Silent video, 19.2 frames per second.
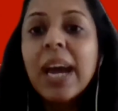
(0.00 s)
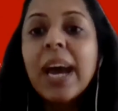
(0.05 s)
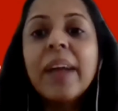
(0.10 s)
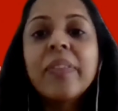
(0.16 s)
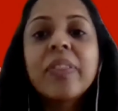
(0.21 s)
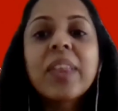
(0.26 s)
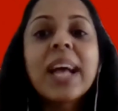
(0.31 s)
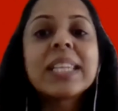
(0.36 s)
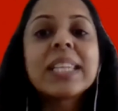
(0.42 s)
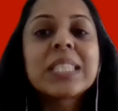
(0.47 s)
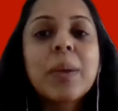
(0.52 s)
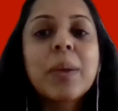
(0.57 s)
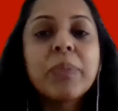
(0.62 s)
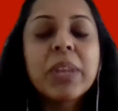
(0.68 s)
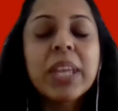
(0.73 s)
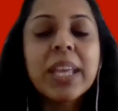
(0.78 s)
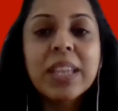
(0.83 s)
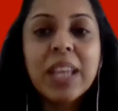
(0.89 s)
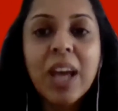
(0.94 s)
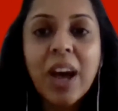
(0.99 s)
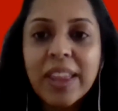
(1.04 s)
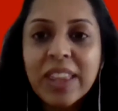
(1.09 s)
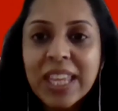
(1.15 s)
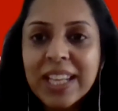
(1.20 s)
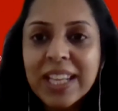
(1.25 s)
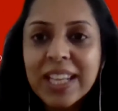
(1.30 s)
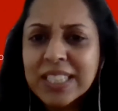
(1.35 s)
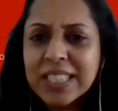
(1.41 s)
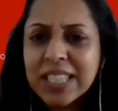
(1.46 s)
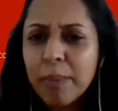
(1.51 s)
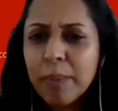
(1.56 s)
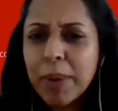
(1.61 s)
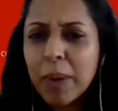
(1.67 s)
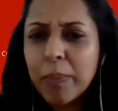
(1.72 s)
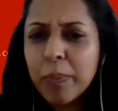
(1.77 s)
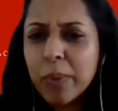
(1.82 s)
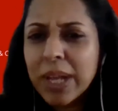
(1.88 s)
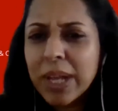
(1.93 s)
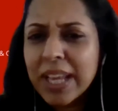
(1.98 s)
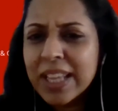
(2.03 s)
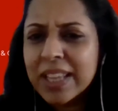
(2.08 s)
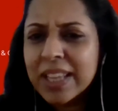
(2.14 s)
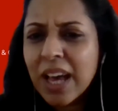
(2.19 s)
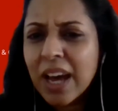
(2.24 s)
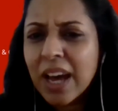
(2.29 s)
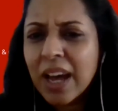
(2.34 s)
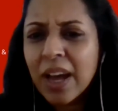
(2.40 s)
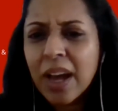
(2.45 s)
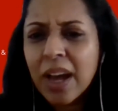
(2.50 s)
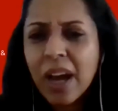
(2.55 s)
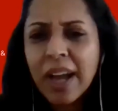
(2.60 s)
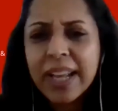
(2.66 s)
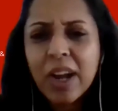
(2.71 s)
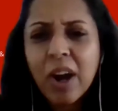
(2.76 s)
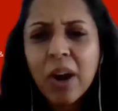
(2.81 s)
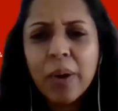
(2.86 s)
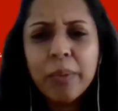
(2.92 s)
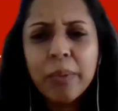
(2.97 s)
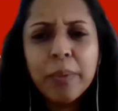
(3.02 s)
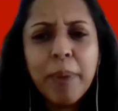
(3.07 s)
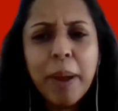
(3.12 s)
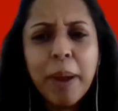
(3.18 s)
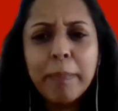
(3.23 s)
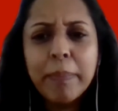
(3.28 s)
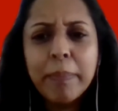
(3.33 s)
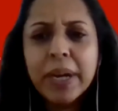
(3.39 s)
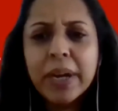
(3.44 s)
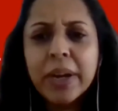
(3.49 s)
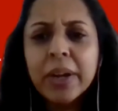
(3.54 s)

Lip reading: And that's something that I think has come up with, I can't remember